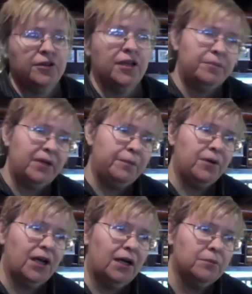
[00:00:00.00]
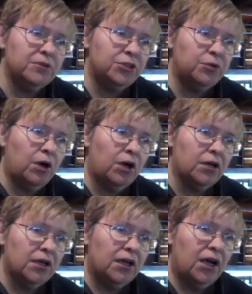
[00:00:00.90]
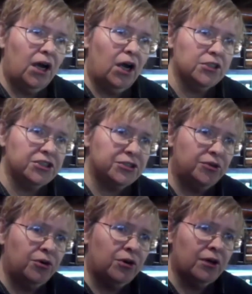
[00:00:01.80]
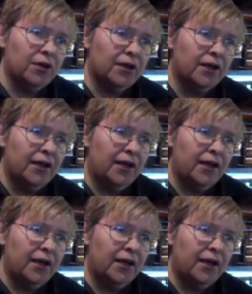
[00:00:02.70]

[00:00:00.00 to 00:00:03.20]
that people come to our store